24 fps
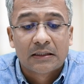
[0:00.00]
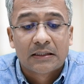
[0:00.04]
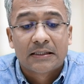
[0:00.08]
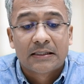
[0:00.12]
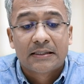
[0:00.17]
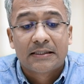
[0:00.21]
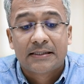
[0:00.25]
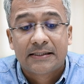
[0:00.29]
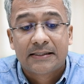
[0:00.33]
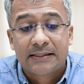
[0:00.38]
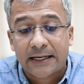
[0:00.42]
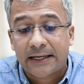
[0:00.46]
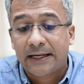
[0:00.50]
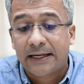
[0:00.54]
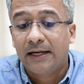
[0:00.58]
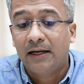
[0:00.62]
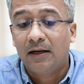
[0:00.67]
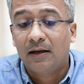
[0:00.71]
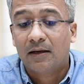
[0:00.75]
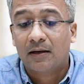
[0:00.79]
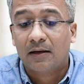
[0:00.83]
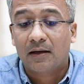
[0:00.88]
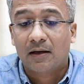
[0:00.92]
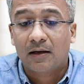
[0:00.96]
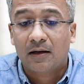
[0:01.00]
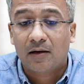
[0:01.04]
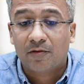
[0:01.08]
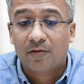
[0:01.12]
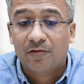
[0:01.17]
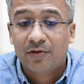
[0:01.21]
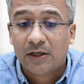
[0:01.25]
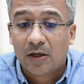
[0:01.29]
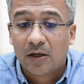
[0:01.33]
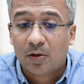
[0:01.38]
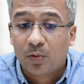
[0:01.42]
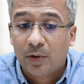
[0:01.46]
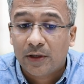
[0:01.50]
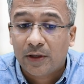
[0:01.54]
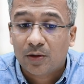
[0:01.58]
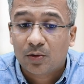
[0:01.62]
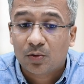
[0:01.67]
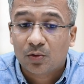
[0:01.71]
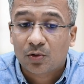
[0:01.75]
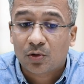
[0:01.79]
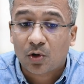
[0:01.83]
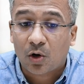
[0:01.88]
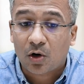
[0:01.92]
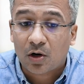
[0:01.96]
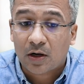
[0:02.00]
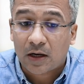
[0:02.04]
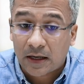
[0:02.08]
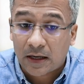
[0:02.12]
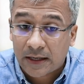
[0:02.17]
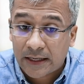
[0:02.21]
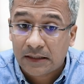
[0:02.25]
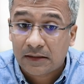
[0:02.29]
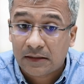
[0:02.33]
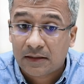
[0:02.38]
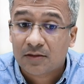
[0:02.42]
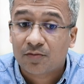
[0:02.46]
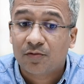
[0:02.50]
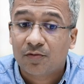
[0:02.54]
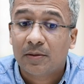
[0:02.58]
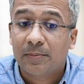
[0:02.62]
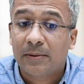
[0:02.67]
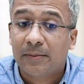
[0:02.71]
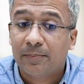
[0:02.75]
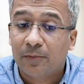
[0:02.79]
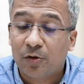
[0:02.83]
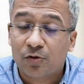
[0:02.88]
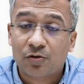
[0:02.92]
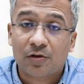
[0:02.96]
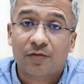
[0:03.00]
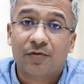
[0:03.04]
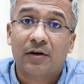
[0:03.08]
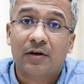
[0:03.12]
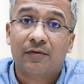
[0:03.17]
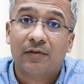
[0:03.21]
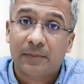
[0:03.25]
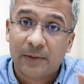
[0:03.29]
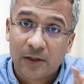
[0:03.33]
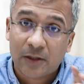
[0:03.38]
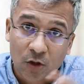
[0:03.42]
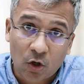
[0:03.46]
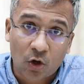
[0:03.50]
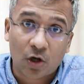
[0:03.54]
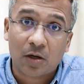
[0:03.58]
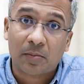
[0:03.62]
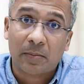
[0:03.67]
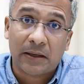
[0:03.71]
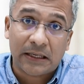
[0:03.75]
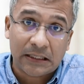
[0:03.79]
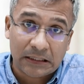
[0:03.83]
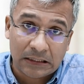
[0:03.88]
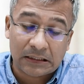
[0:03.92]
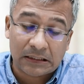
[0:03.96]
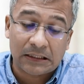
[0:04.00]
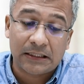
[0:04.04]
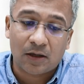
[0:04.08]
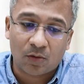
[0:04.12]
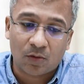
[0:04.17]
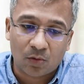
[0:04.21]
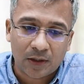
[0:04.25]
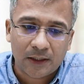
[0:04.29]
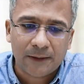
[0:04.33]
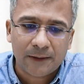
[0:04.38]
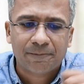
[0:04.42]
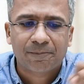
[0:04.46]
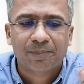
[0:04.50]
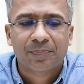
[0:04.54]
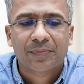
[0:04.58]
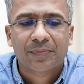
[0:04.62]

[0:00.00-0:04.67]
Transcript: Second, we are going to talk, again, this will be mutual fund will be taught by Yadnya only.